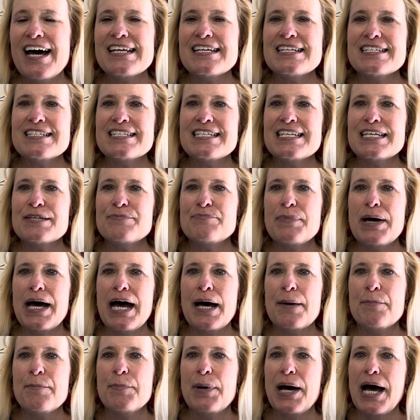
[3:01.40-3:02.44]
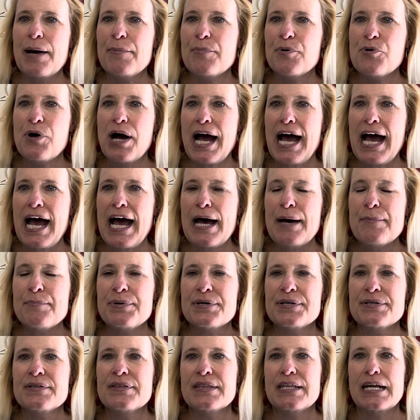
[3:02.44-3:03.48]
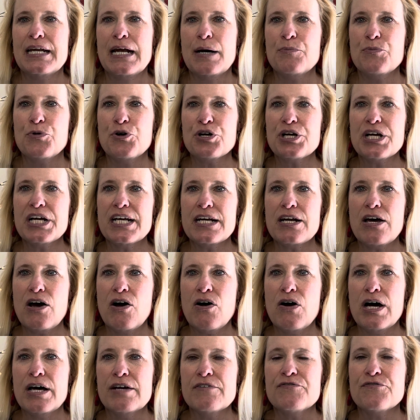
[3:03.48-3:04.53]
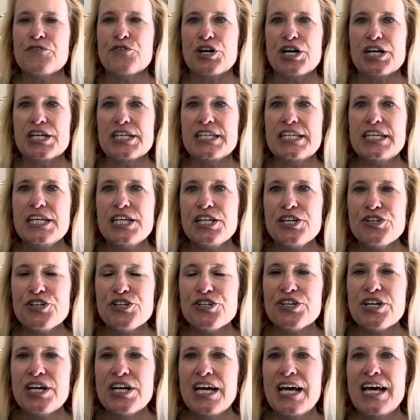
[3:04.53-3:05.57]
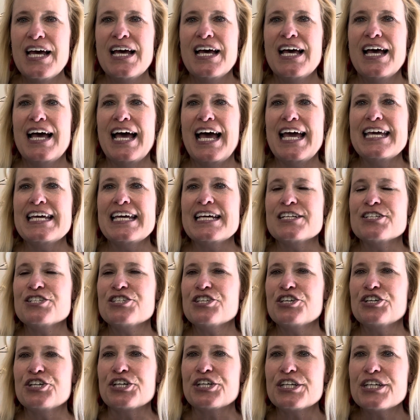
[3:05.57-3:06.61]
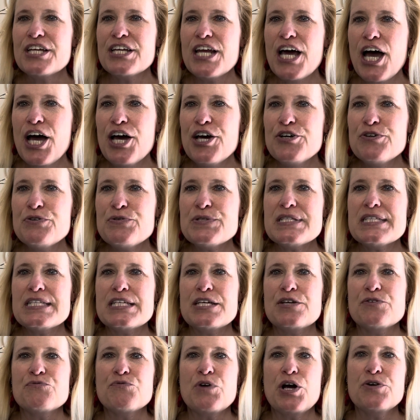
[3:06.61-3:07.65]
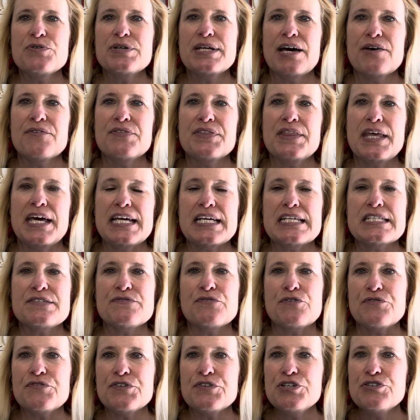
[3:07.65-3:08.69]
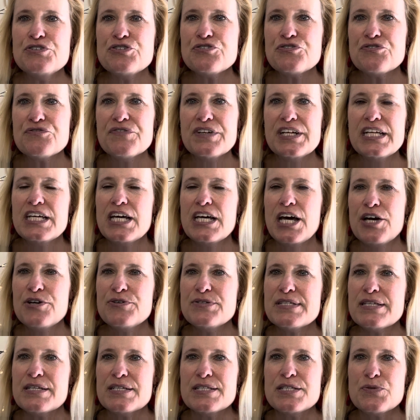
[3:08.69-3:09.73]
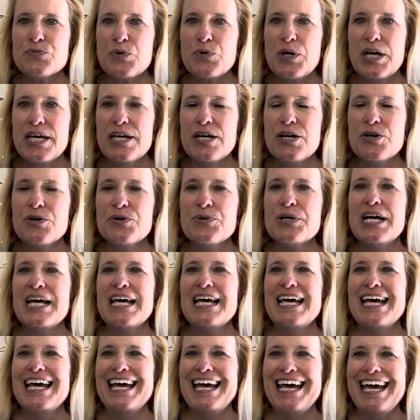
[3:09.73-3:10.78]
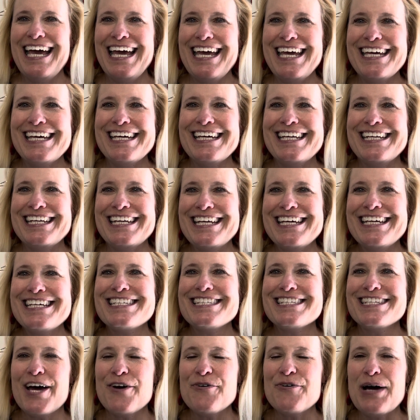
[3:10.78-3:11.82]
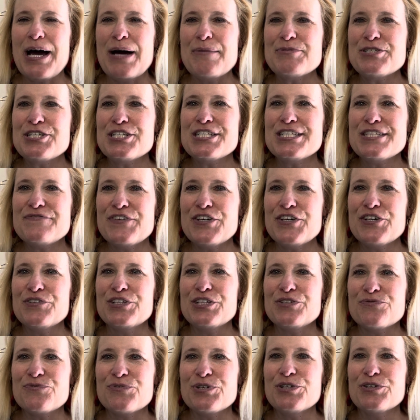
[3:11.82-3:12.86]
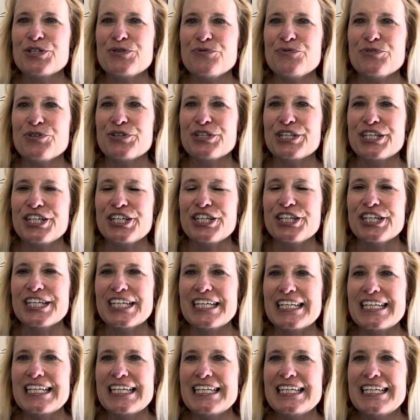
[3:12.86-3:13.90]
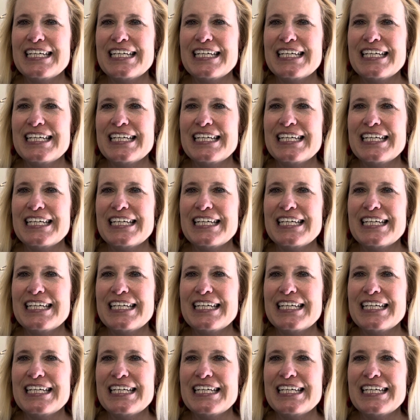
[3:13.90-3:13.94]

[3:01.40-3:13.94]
and did my Bible app that I'm working on for a year, and took notes and wrote down things for future videos as well. And so I'm just feeling really, really good.